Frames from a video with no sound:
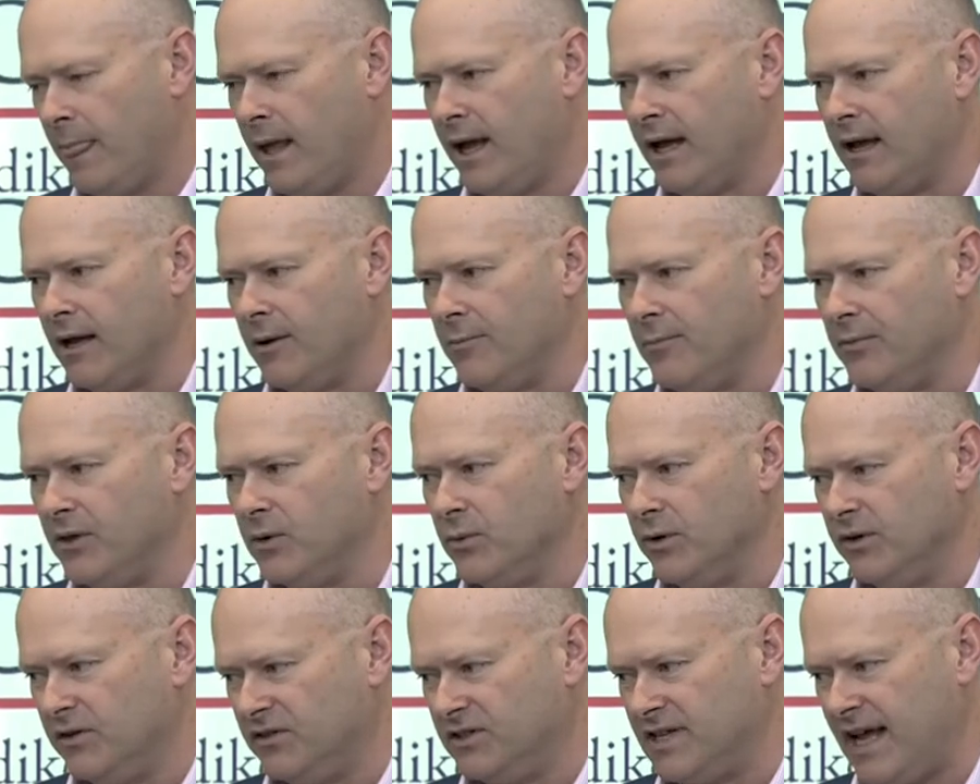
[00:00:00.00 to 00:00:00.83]
um, that
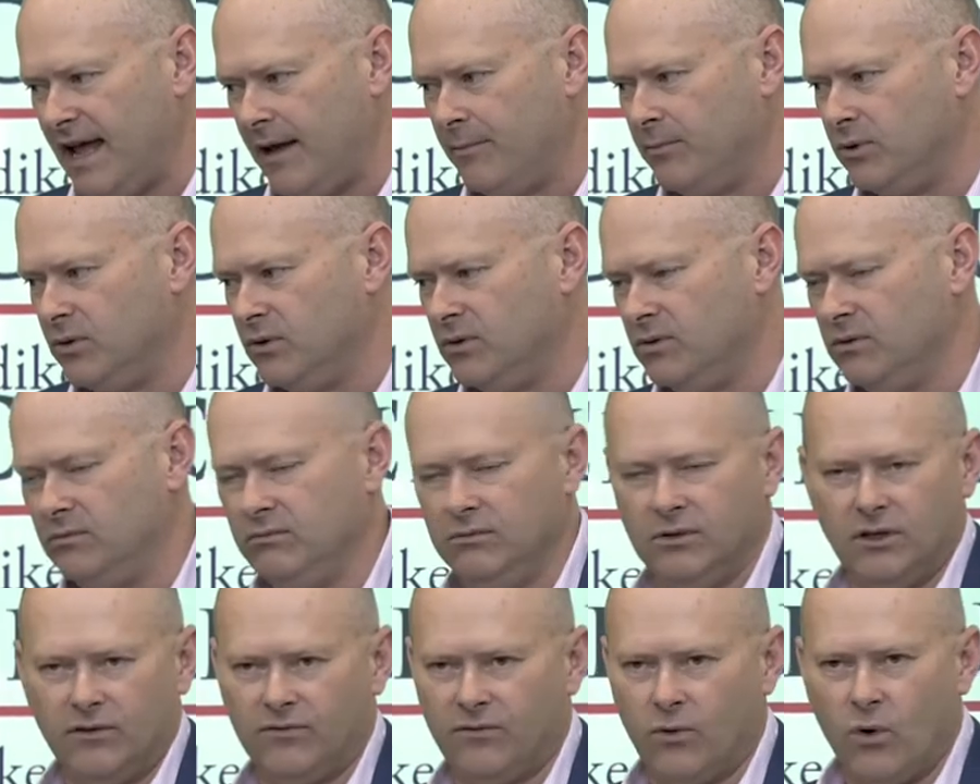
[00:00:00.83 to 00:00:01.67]
we've sampled
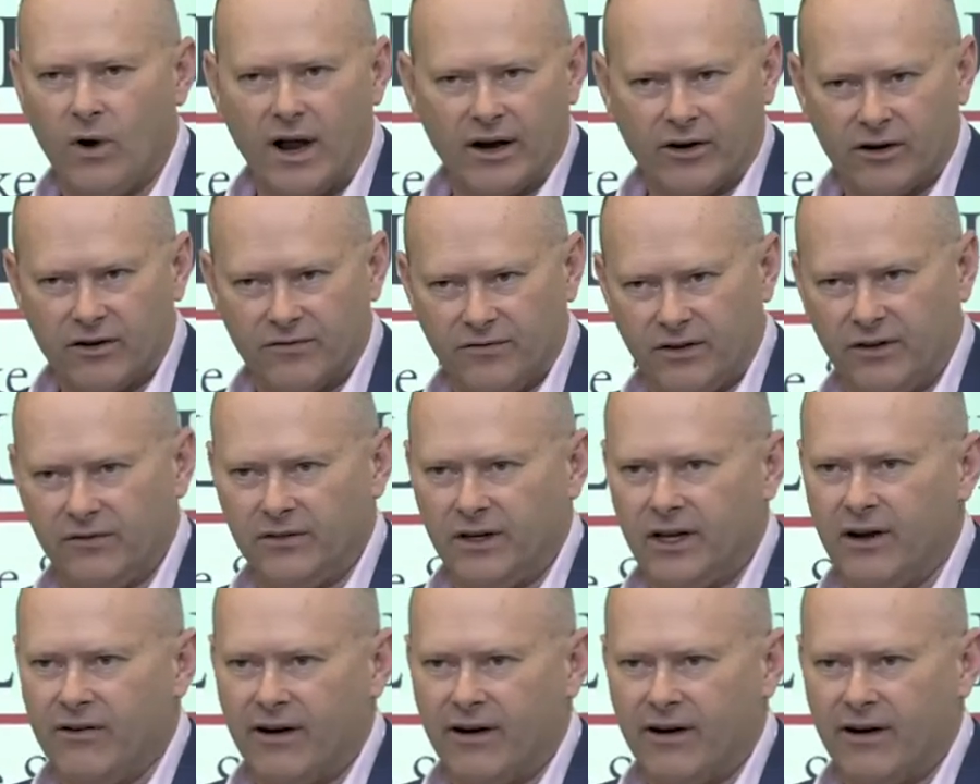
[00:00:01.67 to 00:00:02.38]
450